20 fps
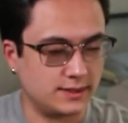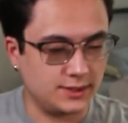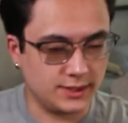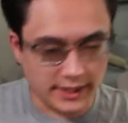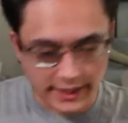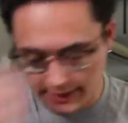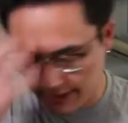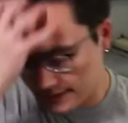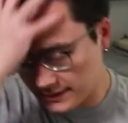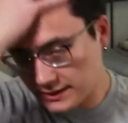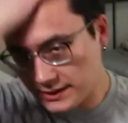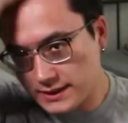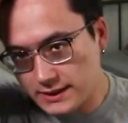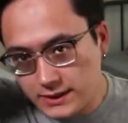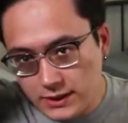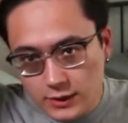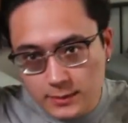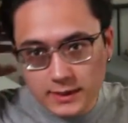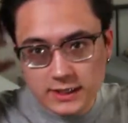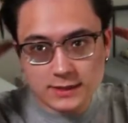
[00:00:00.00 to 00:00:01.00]
to change
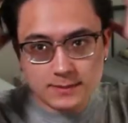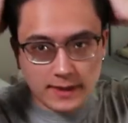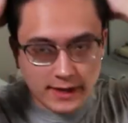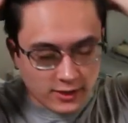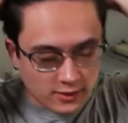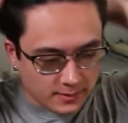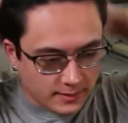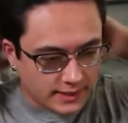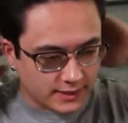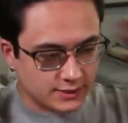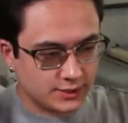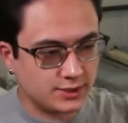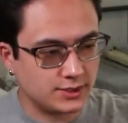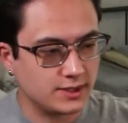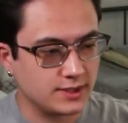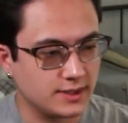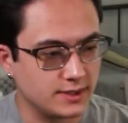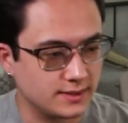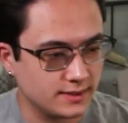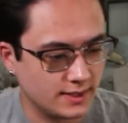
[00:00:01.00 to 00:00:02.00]
into my Spider-Man
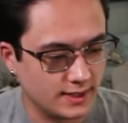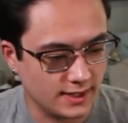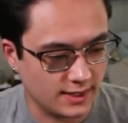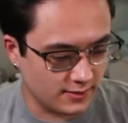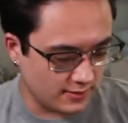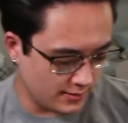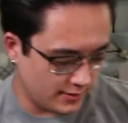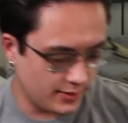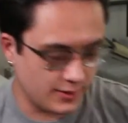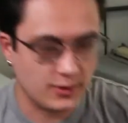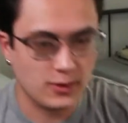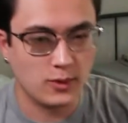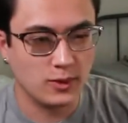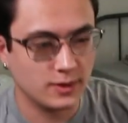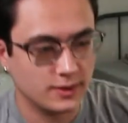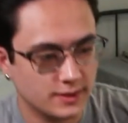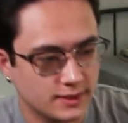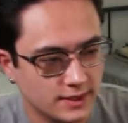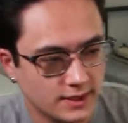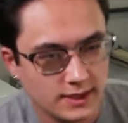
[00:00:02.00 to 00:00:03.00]
shirt and I already
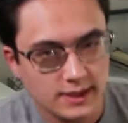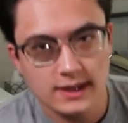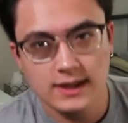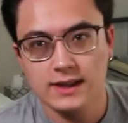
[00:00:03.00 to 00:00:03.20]
recorded the